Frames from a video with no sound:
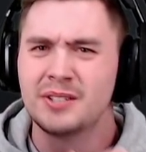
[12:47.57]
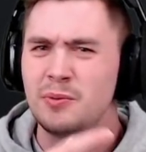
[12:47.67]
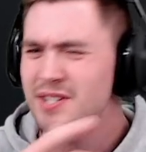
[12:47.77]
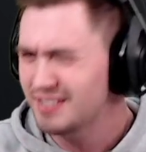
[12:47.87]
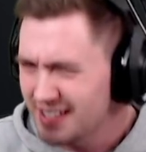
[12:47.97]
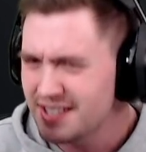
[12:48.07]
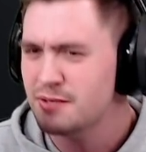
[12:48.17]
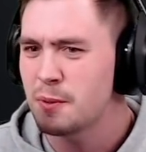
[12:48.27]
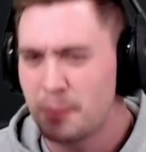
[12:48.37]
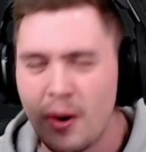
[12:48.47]
which leads to
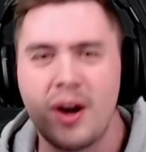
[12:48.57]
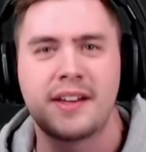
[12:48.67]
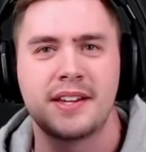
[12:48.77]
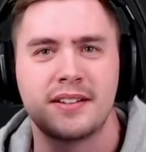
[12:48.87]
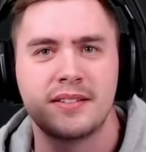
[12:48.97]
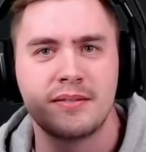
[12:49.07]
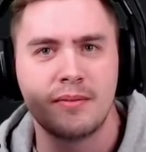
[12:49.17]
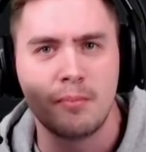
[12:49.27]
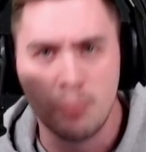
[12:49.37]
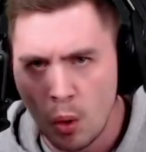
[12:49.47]
it proccing
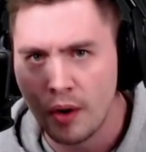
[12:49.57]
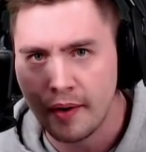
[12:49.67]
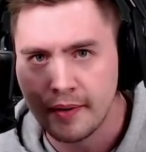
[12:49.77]
more,